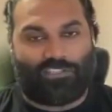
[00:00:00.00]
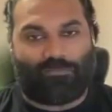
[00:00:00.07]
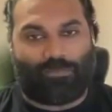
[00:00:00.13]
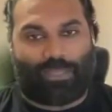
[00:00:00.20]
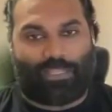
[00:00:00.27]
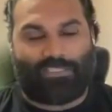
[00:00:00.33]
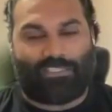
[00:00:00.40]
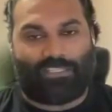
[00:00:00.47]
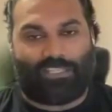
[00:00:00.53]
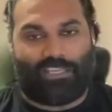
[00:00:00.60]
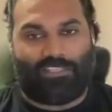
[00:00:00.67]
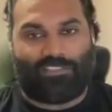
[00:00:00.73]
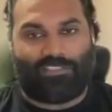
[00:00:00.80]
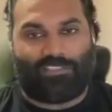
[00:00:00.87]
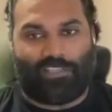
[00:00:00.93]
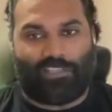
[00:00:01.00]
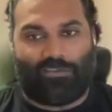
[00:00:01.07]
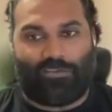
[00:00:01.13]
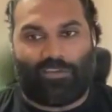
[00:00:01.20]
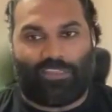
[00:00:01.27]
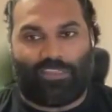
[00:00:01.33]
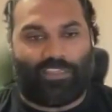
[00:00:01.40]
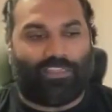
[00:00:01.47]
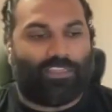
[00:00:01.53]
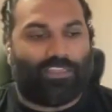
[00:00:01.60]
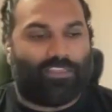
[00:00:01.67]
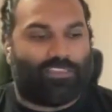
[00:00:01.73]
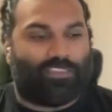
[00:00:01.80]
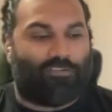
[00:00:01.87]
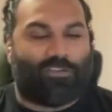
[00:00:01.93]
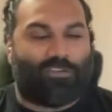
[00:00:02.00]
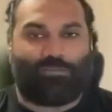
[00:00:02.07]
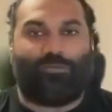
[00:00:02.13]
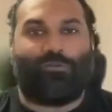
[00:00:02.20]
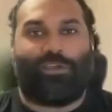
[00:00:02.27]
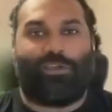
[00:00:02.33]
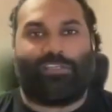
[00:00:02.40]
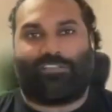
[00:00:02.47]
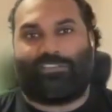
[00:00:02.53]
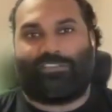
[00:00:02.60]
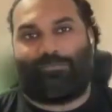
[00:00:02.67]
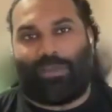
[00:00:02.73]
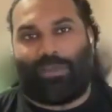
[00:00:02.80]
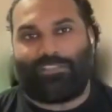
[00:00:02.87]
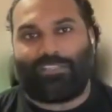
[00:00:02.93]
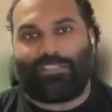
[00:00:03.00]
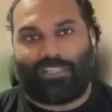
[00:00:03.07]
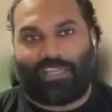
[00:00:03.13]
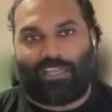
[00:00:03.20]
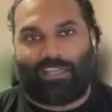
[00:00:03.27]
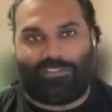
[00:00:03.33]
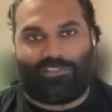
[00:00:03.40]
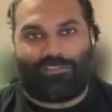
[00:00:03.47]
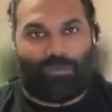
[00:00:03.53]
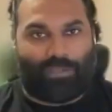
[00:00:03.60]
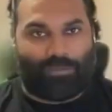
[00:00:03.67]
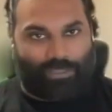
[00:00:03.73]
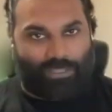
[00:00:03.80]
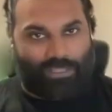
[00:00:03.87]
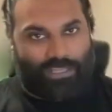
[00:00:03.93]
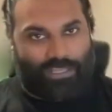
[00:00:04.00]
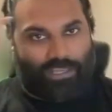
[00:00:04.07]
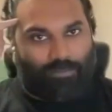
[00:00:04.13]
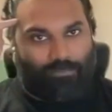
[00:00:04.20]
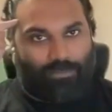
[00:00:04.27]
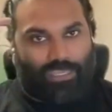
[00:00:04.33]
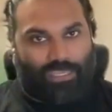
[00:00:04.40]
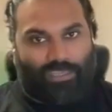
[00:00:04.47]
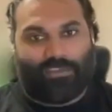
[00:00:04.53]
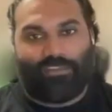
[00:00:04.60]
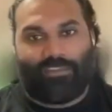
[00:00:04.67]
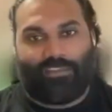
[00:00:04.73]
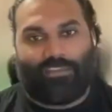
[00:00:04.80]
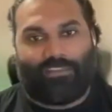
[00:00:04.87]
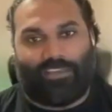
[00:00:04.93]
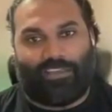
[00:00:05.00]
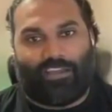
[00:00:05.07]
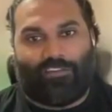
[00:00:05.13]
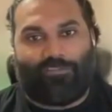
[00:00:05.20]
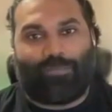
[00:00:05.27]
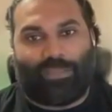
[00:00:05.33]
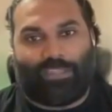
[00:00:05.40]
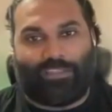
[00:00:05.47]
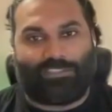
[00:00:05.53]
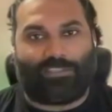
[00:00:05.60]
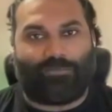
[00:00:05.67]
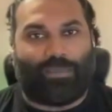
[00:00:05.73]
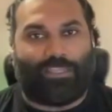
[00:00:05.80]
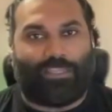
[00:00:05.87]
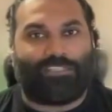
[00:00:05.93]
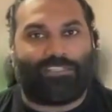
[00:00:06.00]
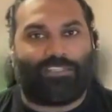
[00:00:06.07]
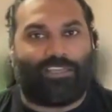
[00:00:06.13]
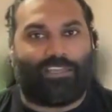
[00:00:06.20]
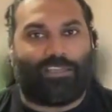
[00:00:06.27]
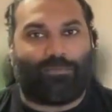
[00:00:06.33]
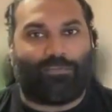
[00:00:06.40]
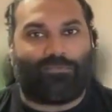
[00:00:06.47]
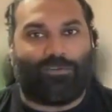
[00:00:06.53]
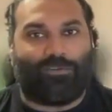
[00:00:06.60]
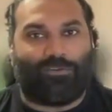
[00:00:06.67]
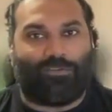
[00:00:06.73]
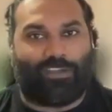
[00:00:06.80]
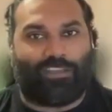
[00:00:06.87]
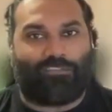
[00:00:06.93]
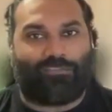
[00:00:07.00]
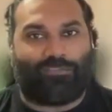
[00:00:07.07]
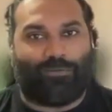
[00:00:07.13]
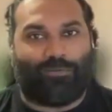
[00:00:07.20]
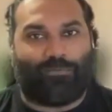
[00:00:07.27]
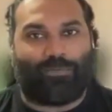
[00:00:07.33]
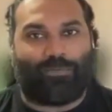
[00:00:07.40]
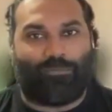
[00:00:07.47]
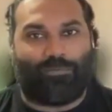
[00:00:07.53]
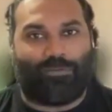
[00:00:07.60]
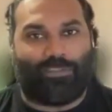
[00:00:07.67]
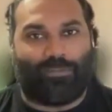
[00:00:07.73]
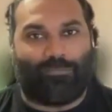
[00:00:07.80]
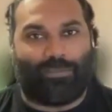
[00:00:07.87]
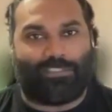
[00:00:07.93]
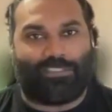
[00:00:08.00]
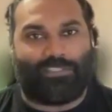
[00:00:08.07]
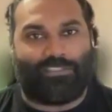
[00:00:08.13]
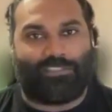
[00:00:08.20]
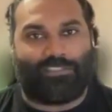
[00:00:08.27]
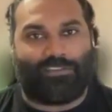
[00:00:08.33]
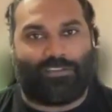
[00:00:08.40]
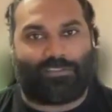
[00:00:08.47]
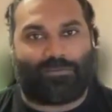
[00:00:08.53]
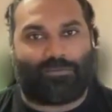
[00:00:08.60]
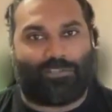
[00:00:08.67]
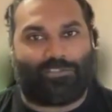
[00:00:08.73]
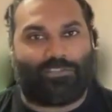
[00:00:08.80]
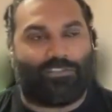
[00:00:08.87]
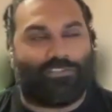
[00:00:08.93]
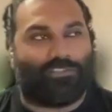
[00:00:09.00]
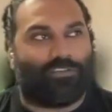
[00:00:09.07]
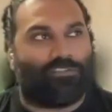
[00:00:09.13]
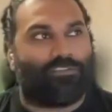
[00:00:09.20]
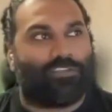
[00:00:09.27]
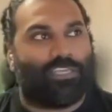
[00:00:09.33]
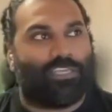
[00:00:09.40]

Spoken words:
semantic layers is low, I think there is always a semantic layer. It just might be like up here. Like, I've been a semantic layer before, right, for people in the business to ask questions of.